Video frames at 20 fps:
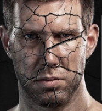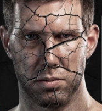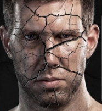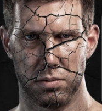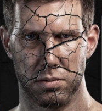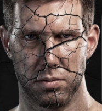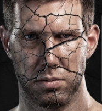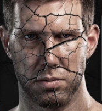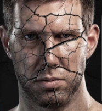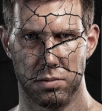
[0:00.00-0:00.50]

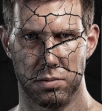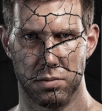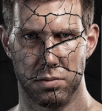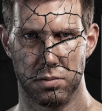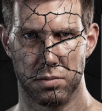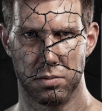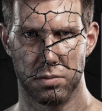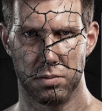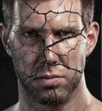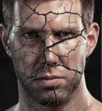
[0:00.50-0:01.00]

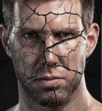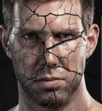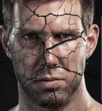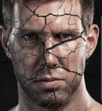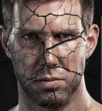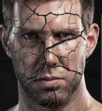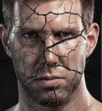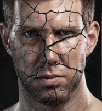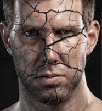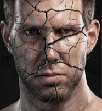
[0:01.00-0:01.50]

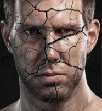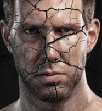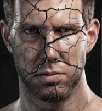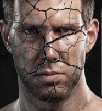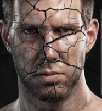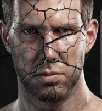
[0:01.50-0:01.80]
[no speech]